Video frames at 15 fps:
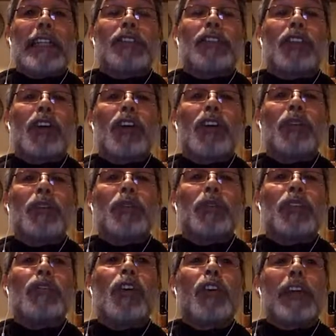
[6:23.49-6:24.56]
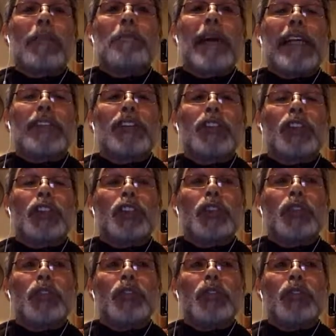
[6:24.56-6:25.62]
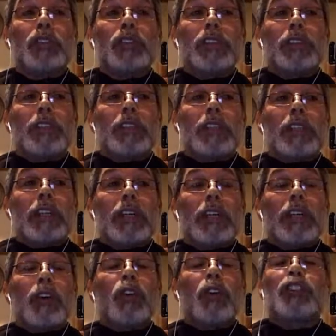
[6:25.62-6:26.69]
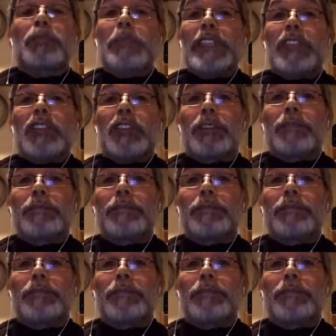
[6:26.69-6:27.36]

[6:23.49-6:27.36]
And so we rode our bikes to Orchard Beach.